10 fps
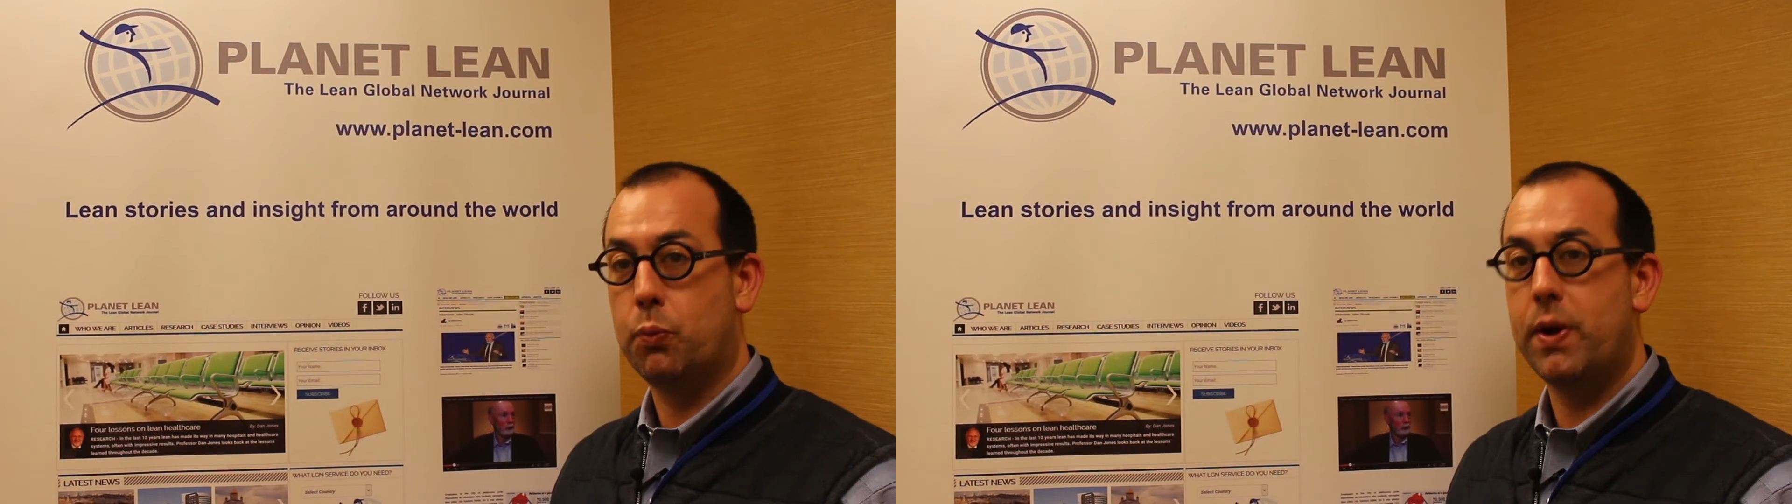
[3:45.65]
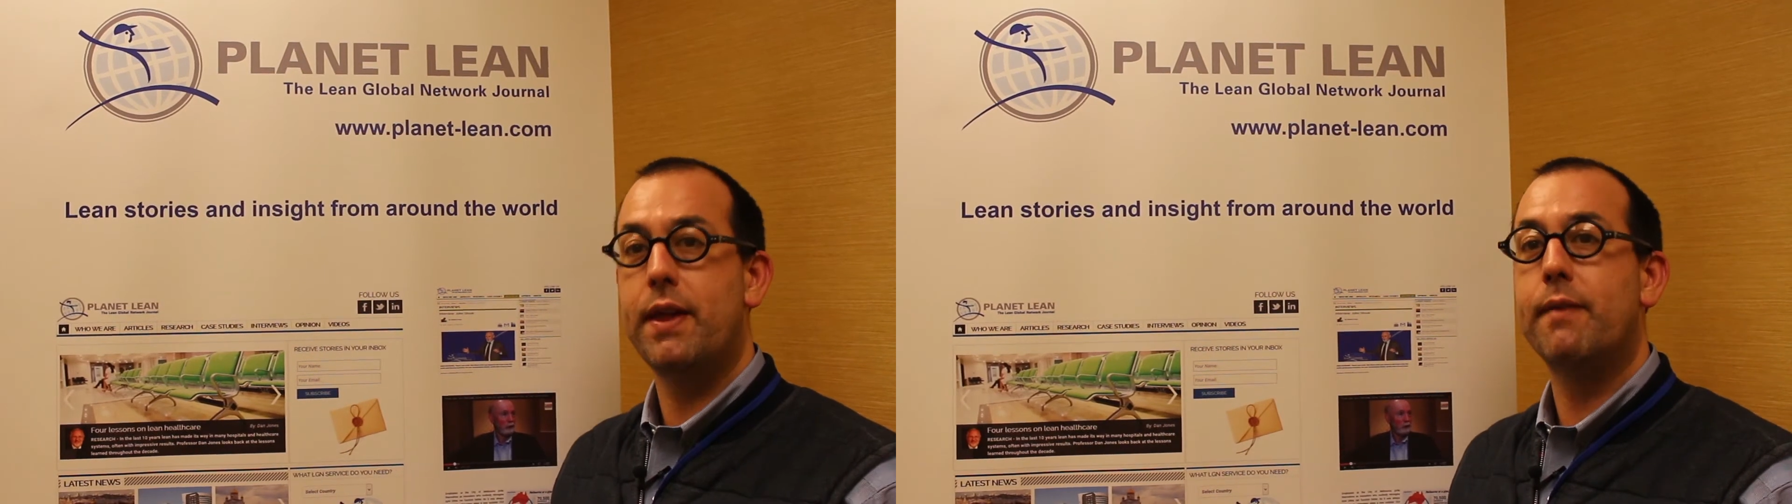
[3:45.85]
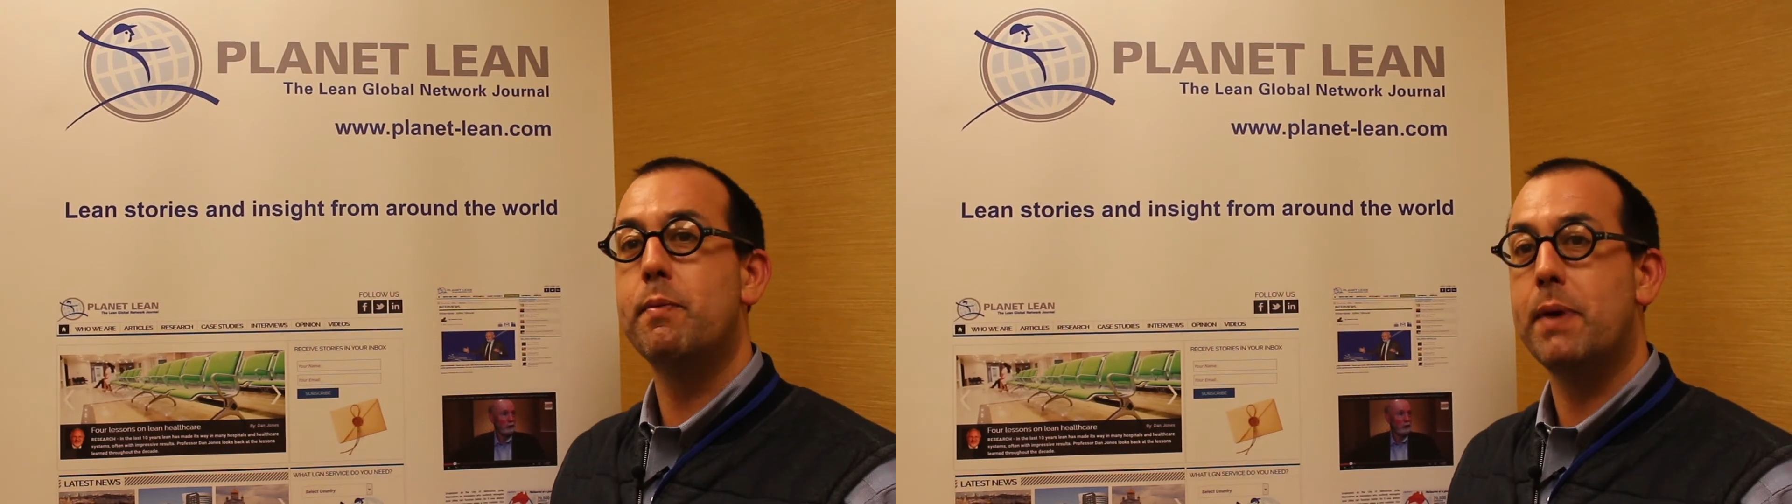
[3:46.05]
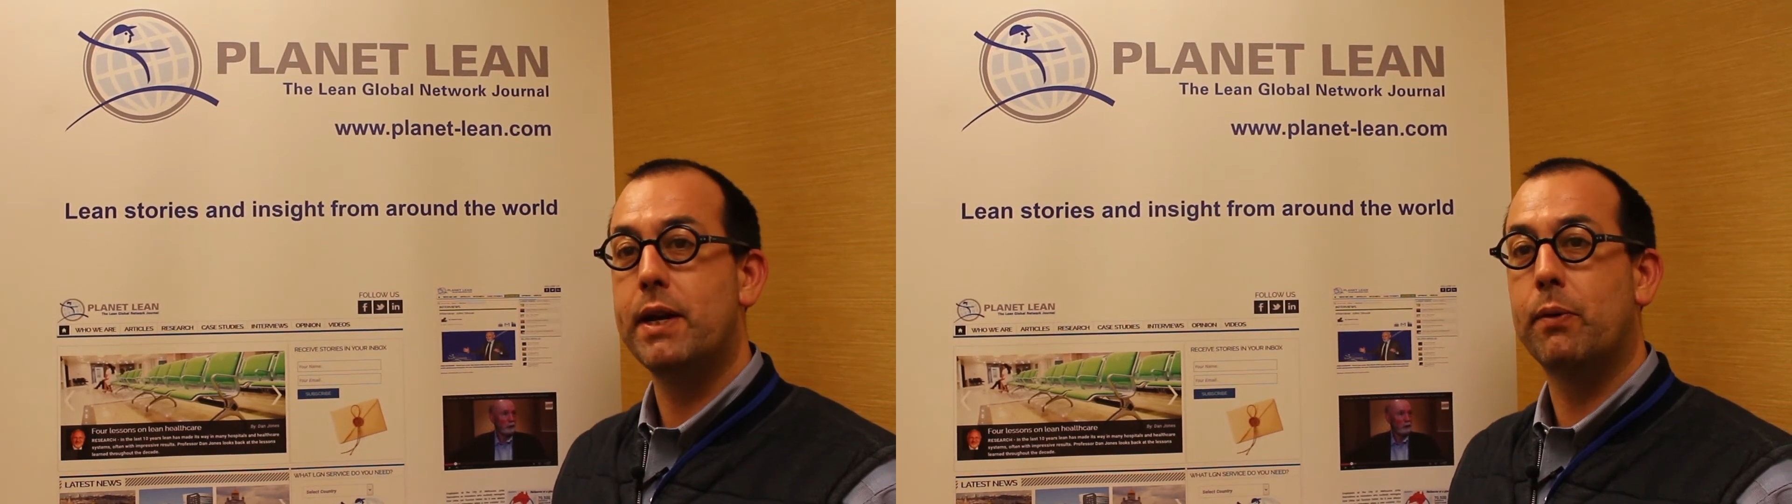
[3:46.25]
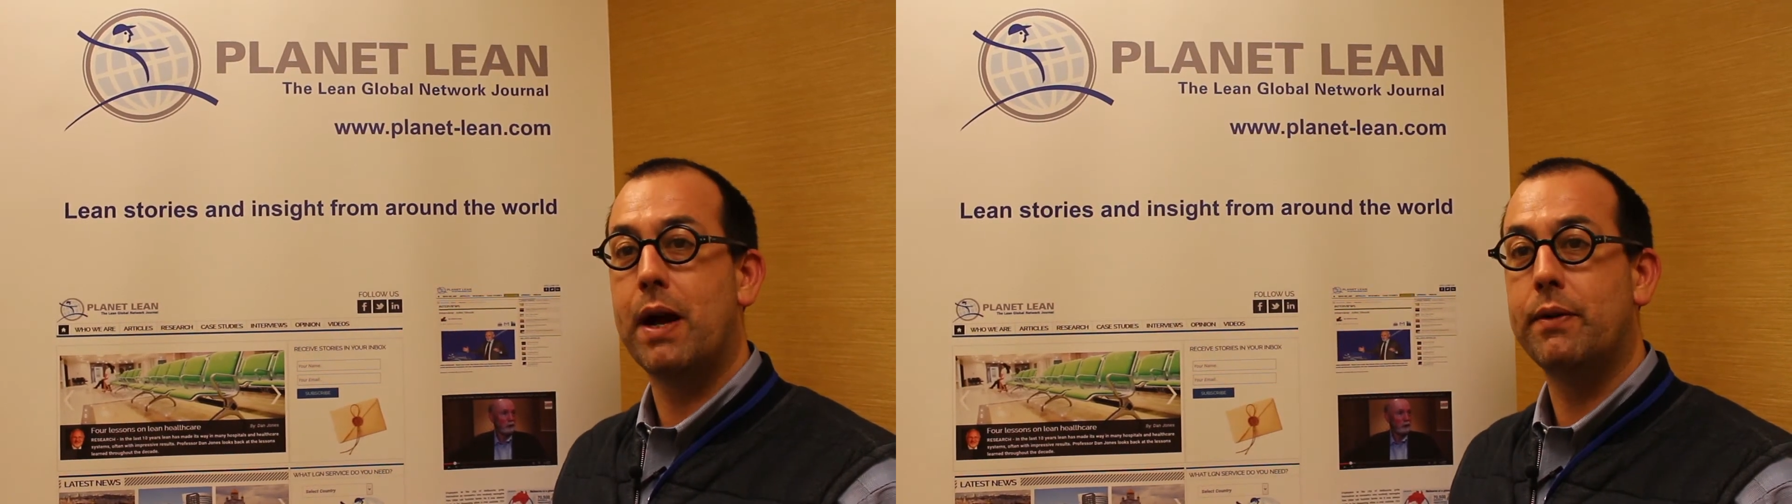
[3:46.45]
with
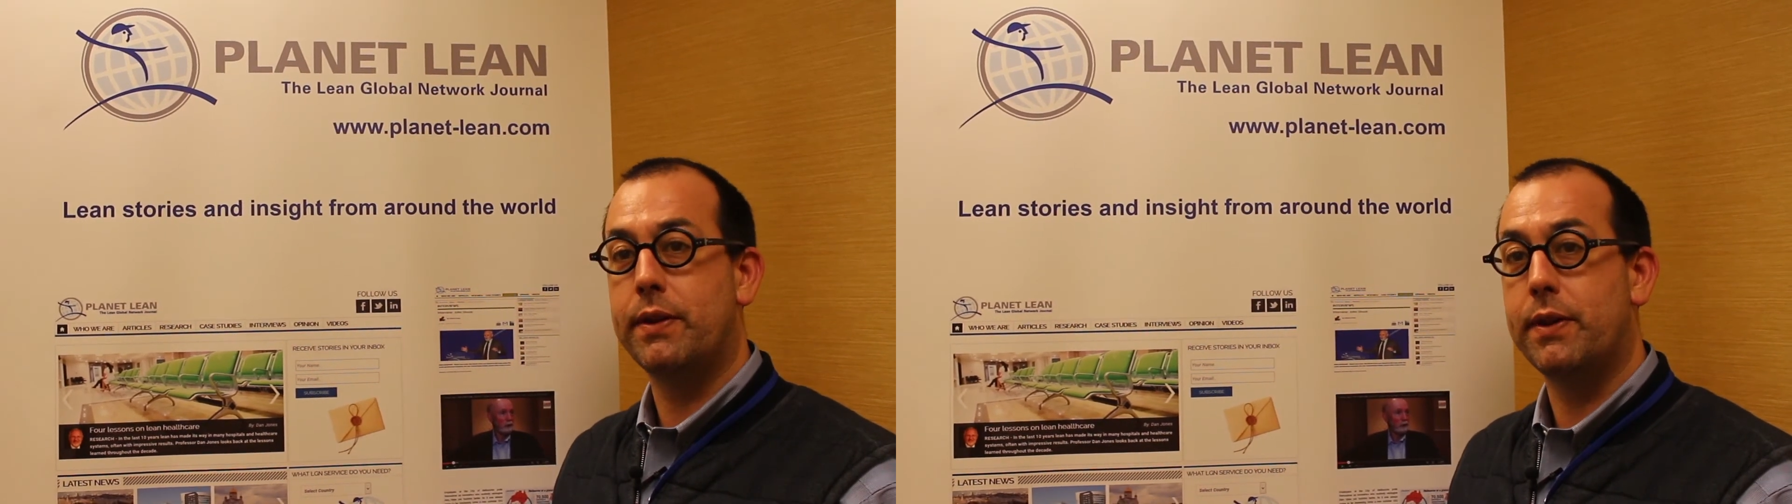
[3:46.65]
everybody around